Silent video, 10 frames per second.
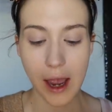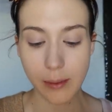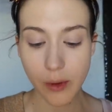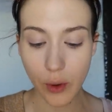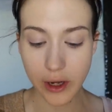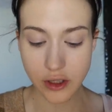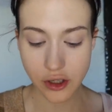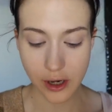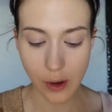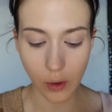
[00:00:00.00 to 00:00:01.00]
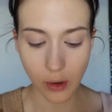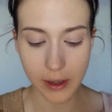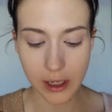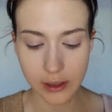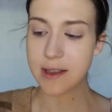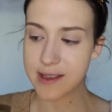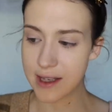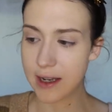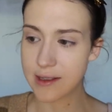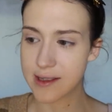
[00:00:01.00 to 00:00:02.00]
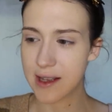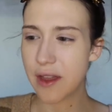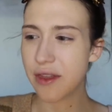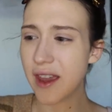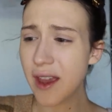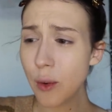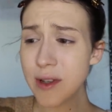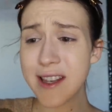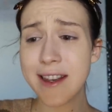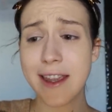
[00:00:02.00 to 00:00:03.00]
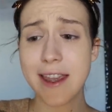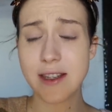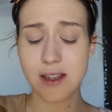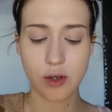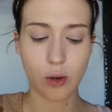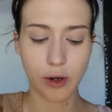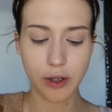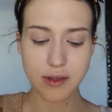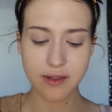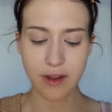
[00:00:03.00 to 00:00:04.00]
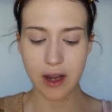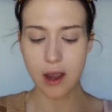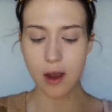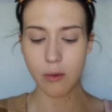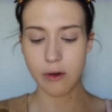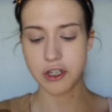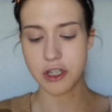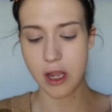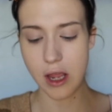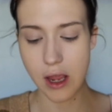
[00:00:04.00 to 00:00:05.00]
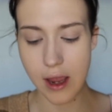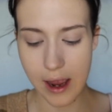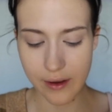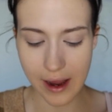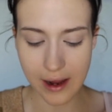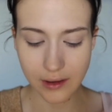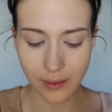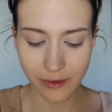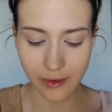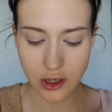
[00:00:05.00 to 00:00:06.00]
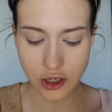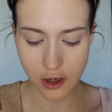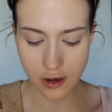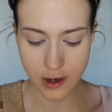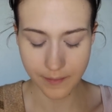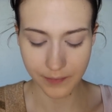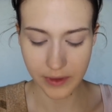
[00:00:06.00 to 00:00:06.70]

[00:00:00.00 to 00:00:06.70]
I've been wanting to try Woma since I think it was a NikkieTutorials video where she had them featured.